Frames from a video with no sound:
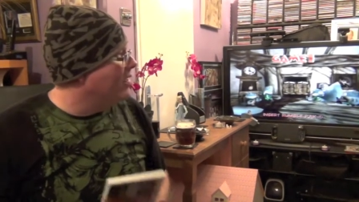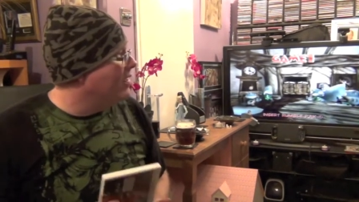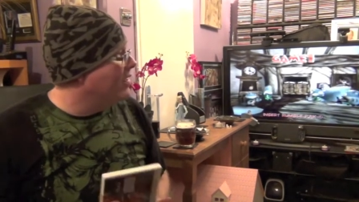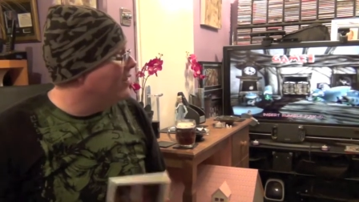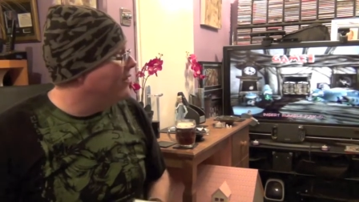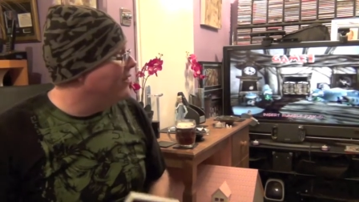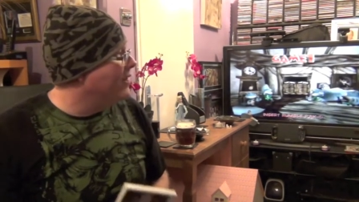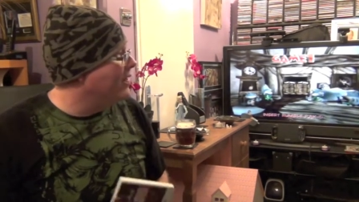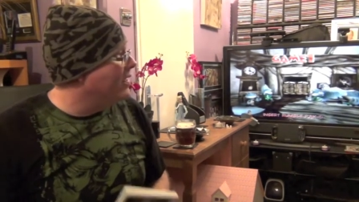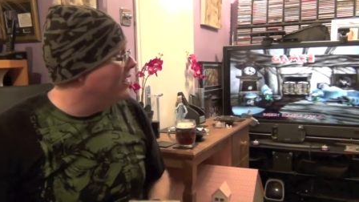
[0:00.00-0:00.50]

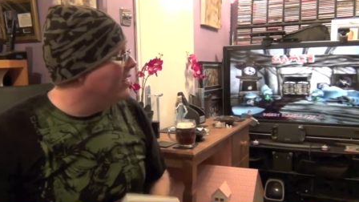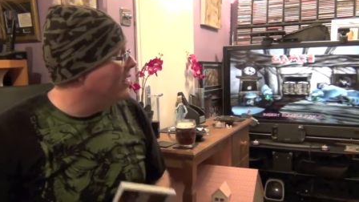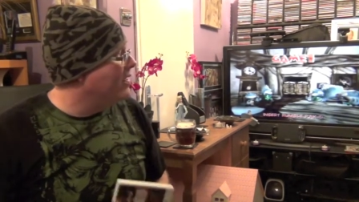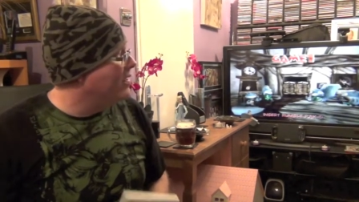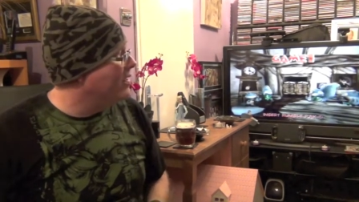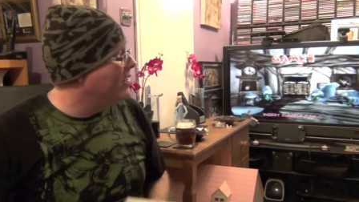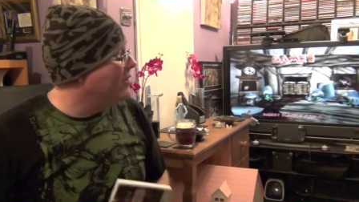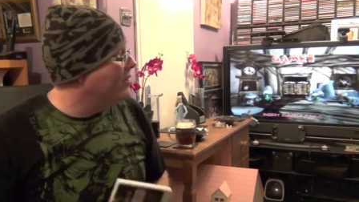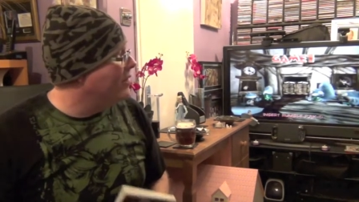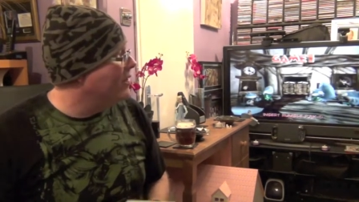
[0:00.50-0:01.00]
I think
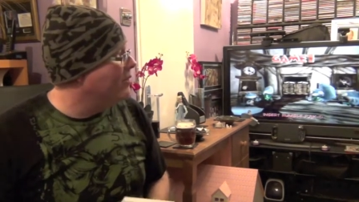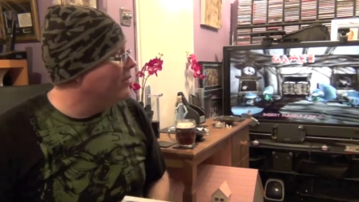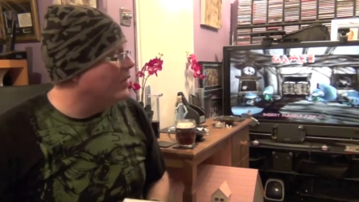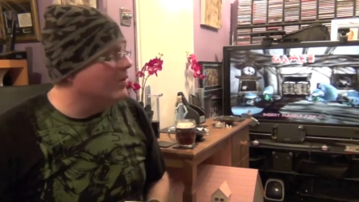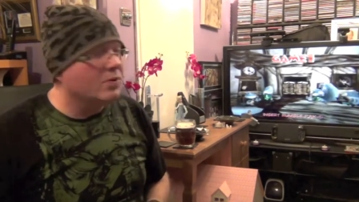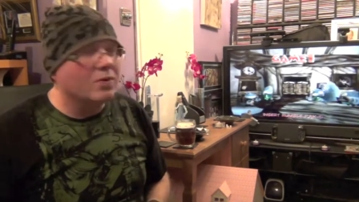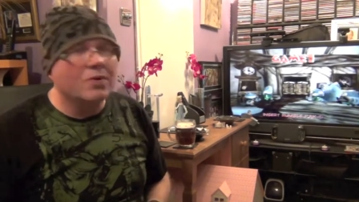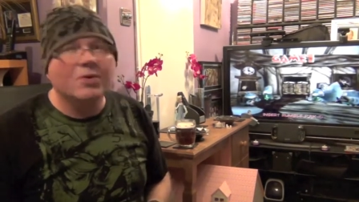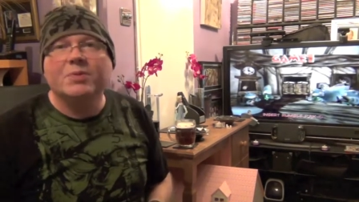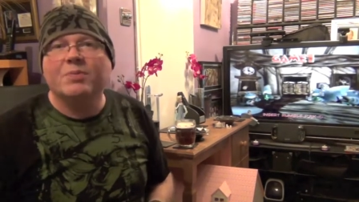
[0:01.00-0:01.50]
my
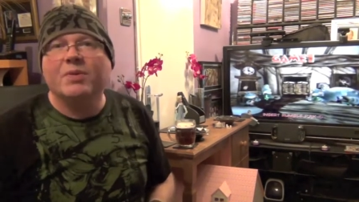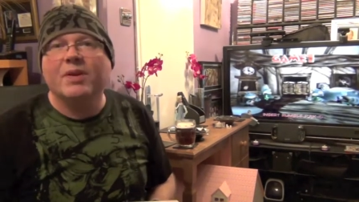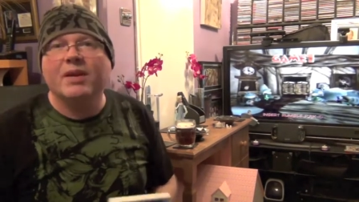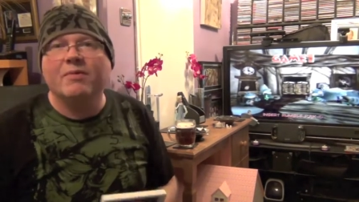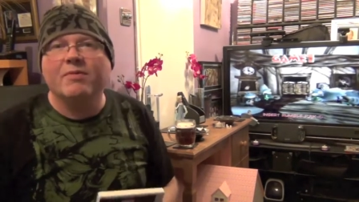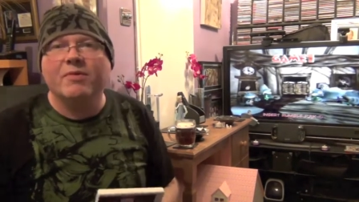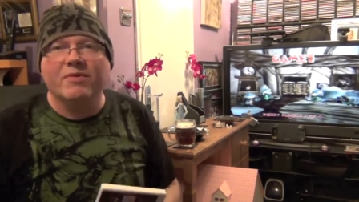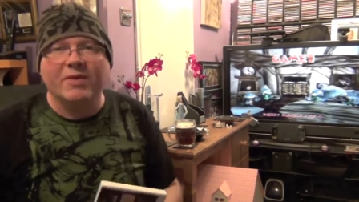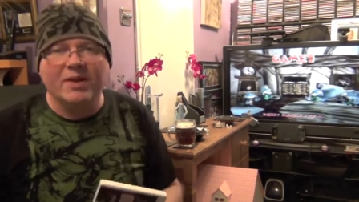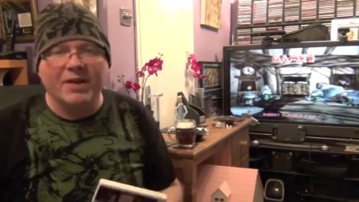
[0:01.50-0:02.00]
daughter's
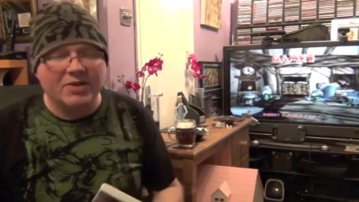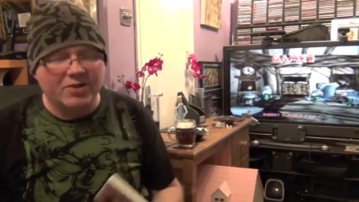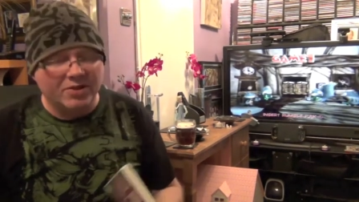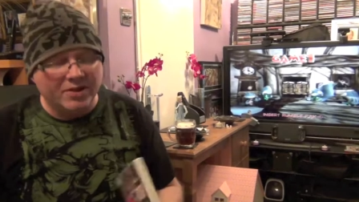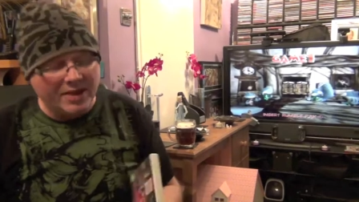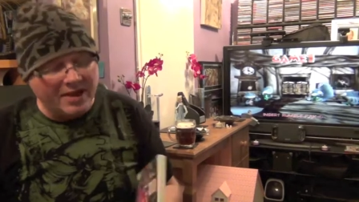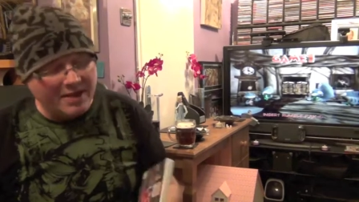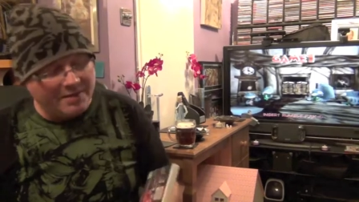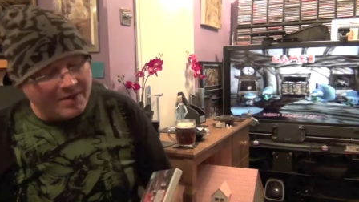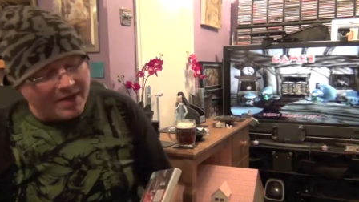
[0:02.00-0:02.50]
playing with it
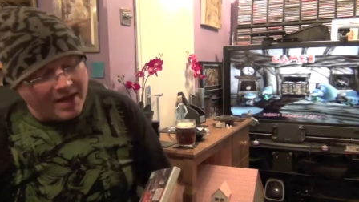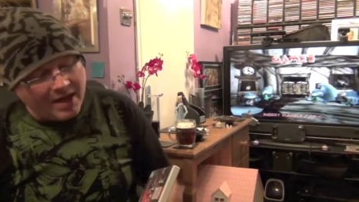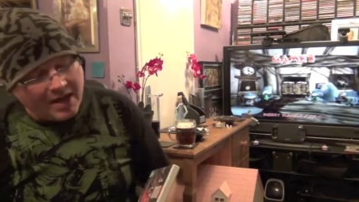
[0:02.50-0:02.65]
actually.